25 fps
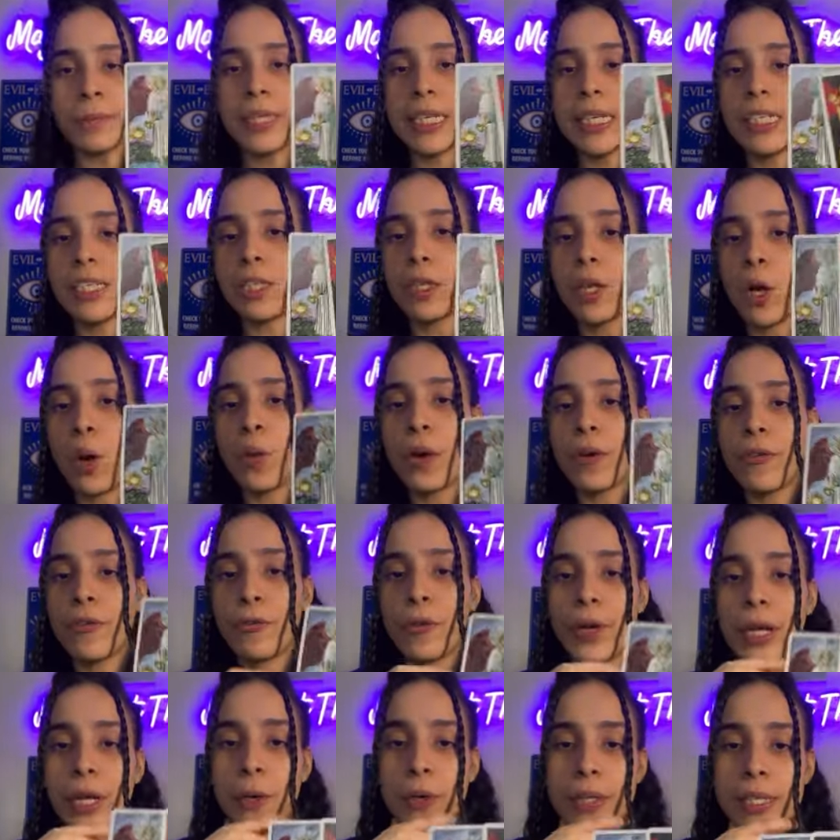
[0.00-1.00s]
these lower
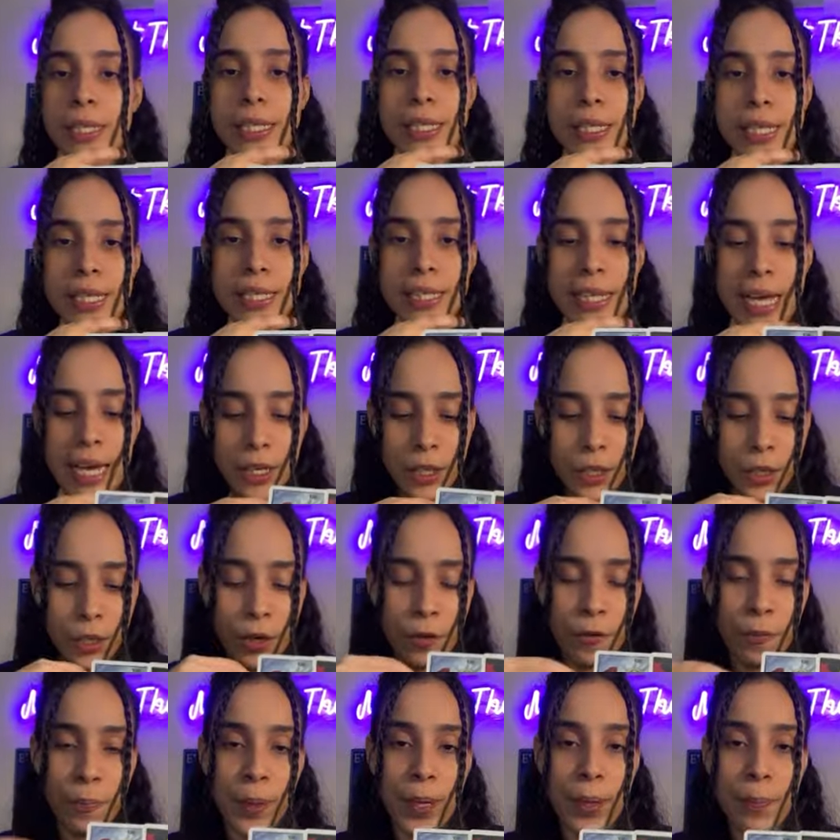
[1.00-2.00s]
frequencies that could
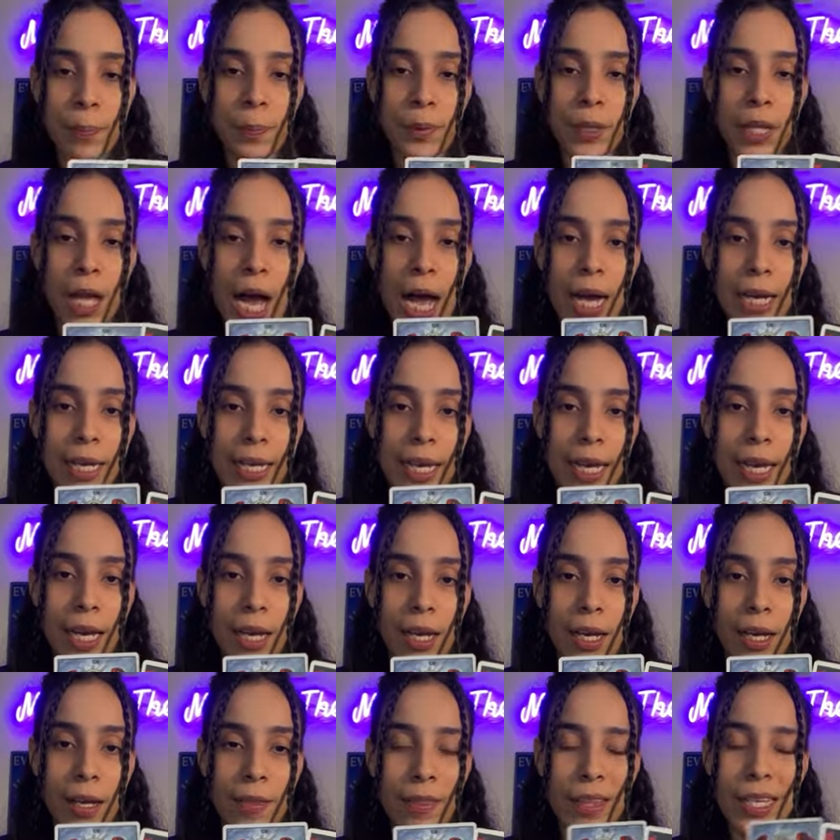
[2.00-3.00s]
have been
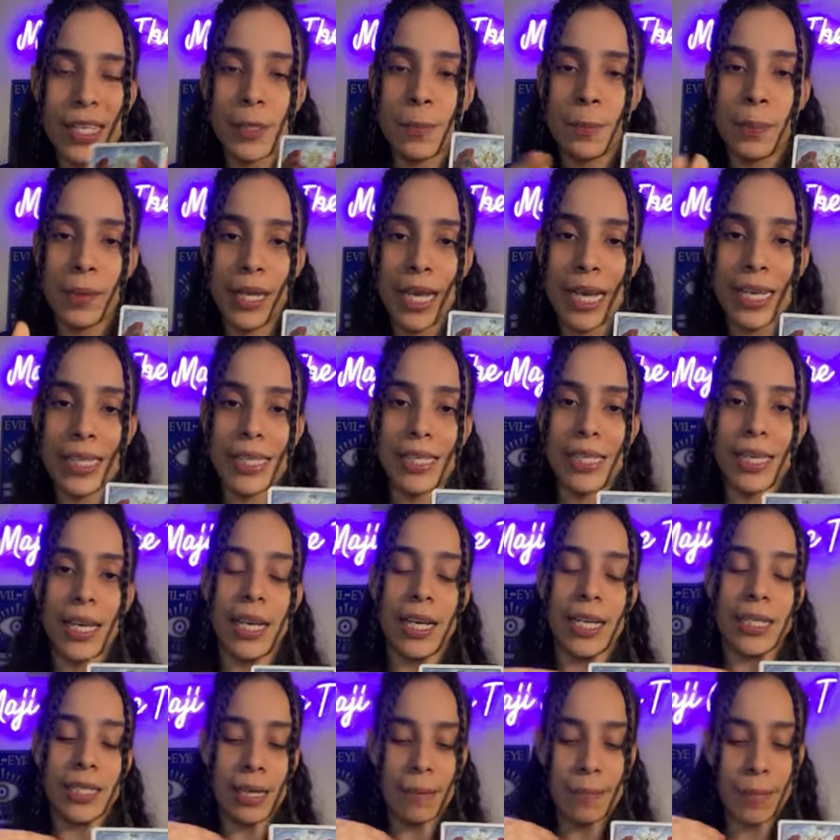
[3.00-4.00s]
blocking this blessing.
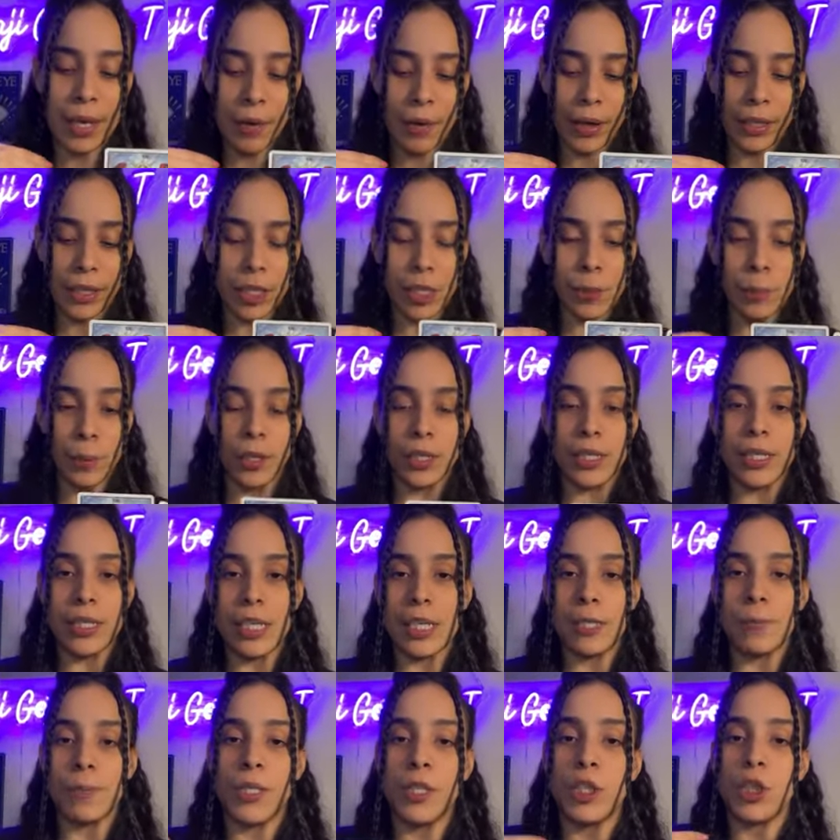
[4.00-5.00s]
Because I'm hearing this person
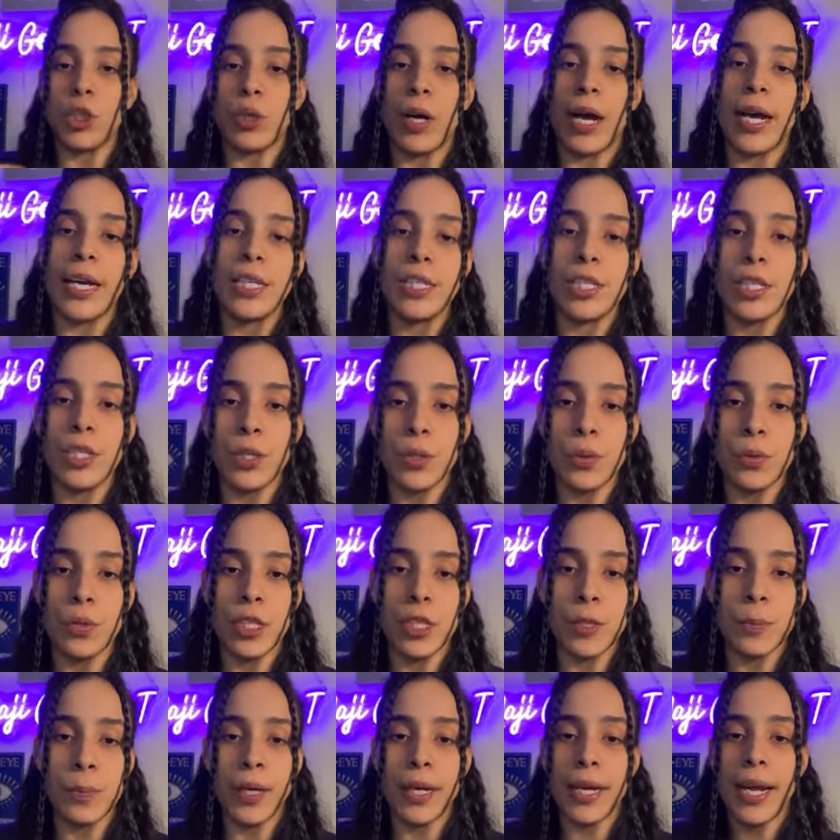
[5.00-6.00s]
has been trying to do
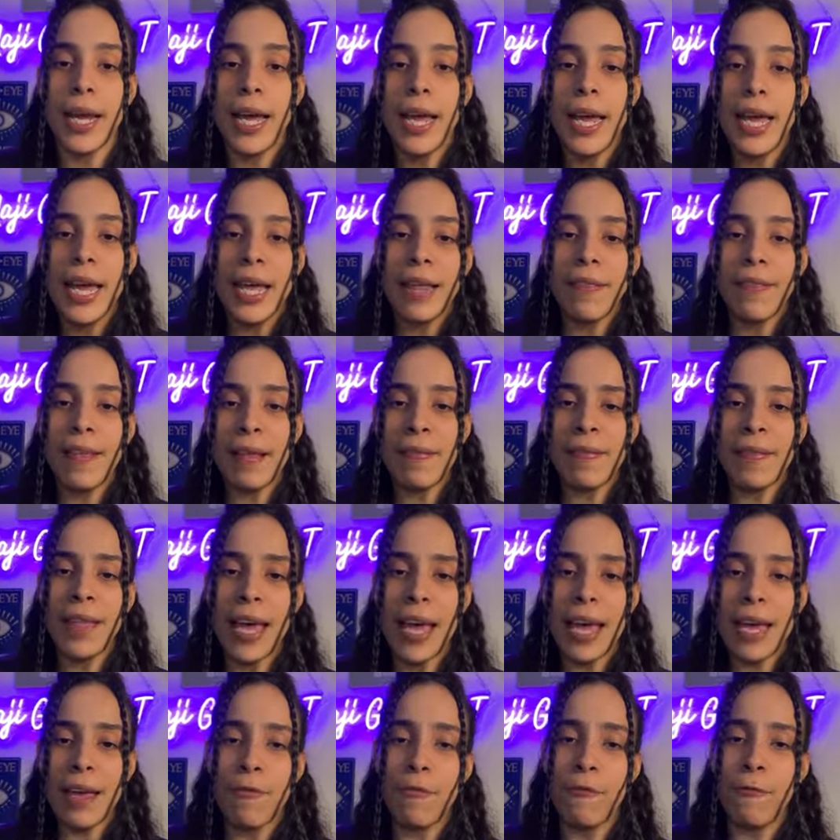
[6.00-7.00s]
this, but then
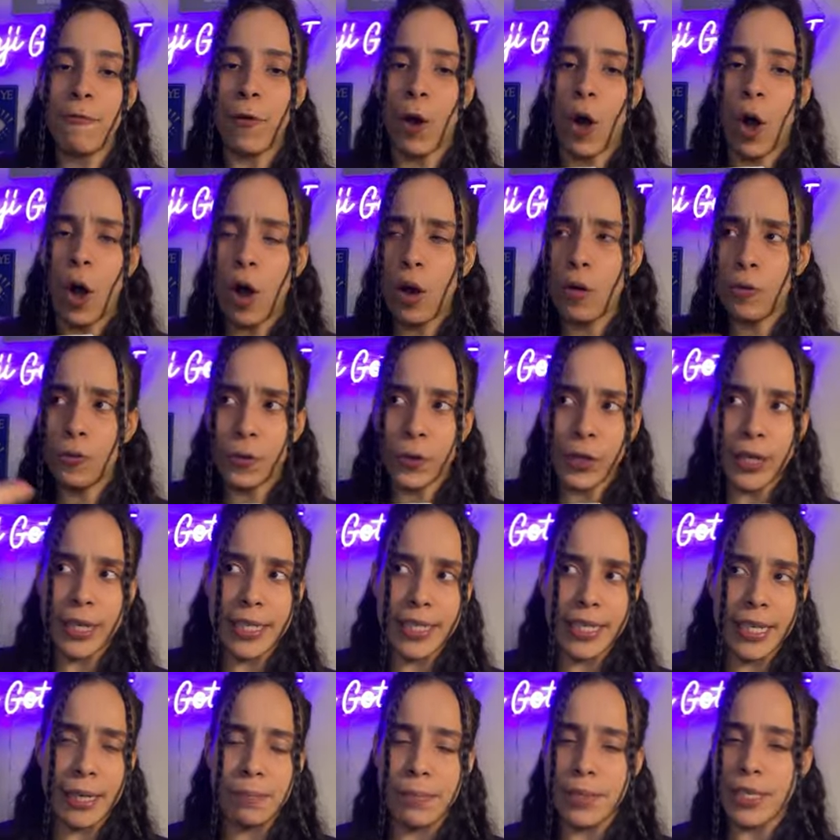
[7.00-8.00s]
they fall for a
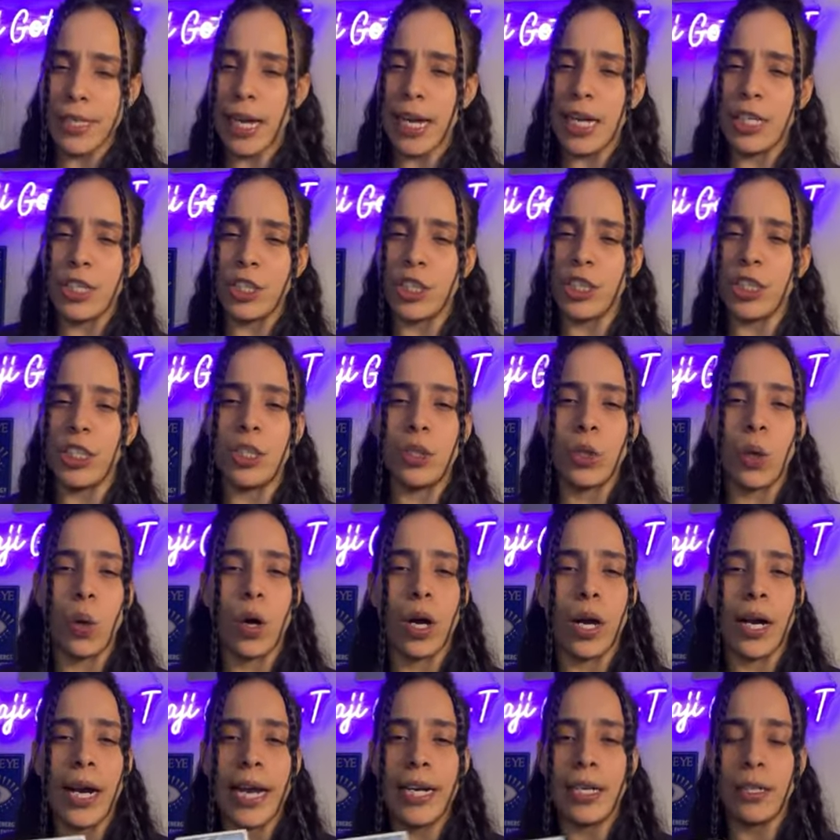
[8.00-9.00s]
temptation
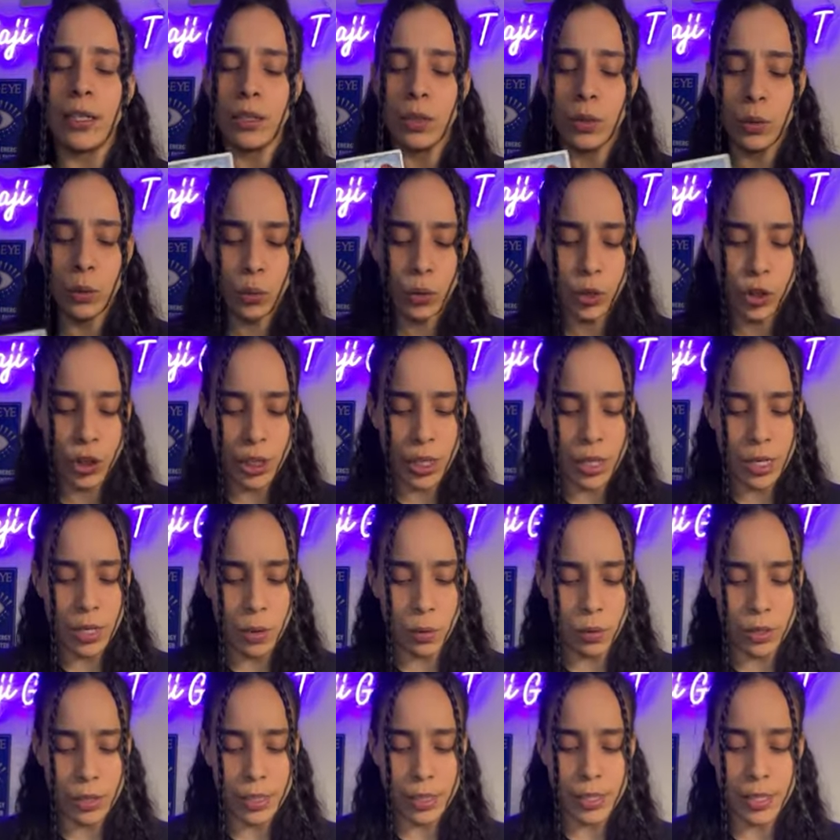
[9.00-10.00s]
or an illusion
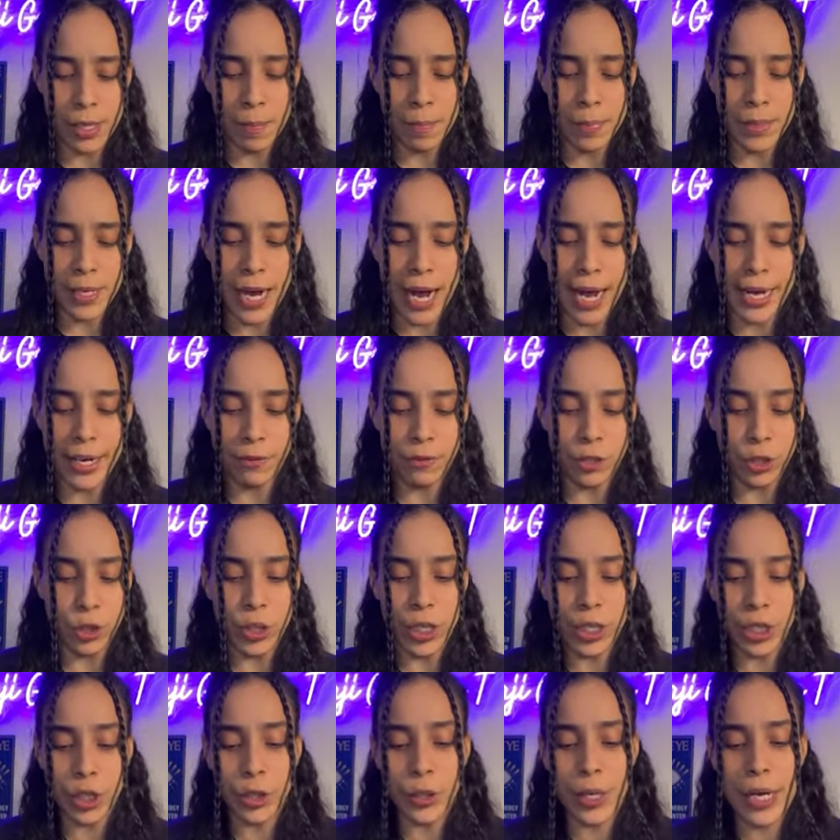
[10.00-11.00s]
or some kind of
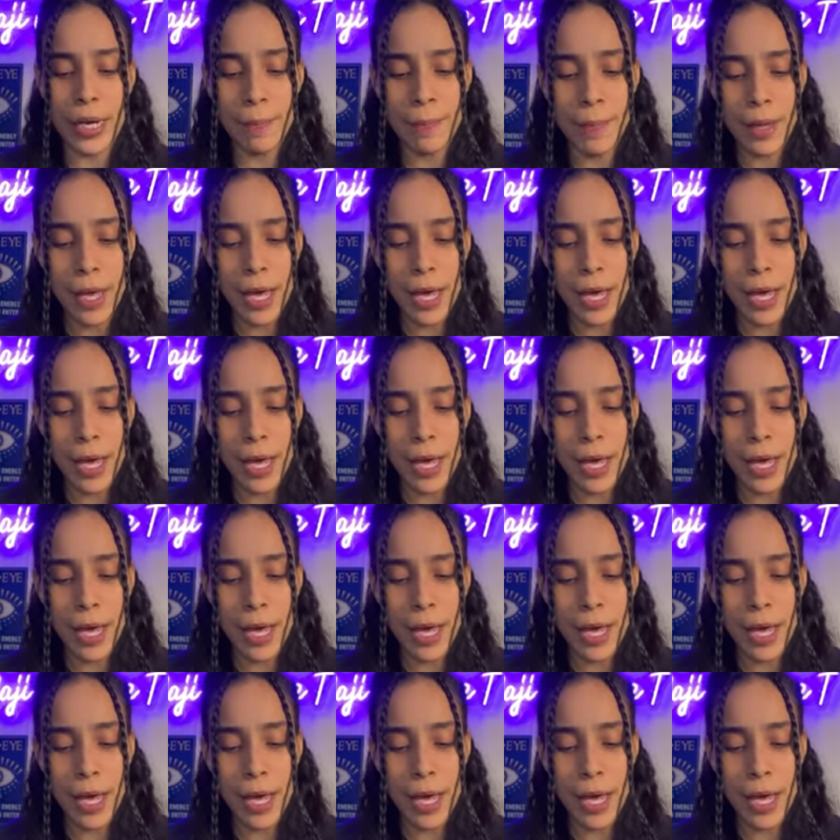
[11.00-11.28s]
trickery.